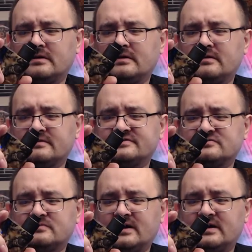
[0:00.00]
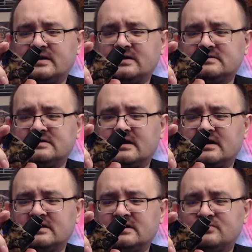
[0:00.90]
this is why I hate
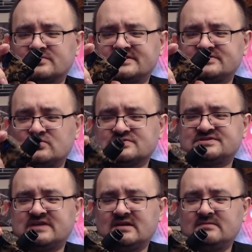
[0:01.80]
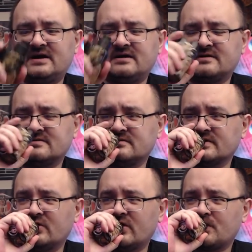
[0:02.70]
DNA boards, this whole standby thing. There we go.